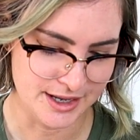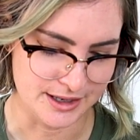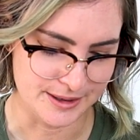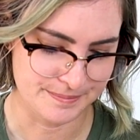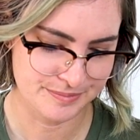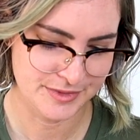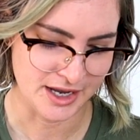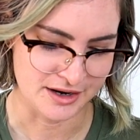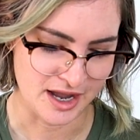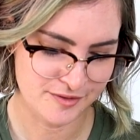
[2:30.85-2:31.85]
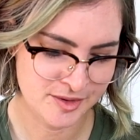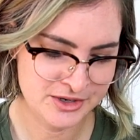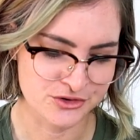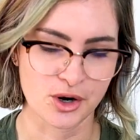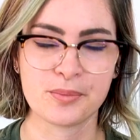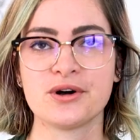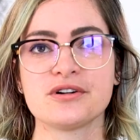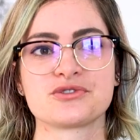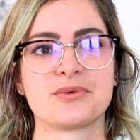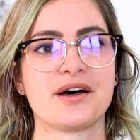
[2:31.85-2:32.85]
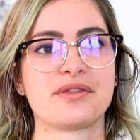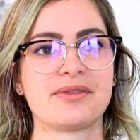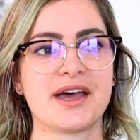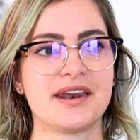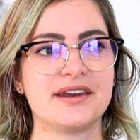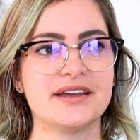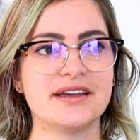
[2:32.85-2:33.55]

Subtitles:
I have them in Dropbox rather than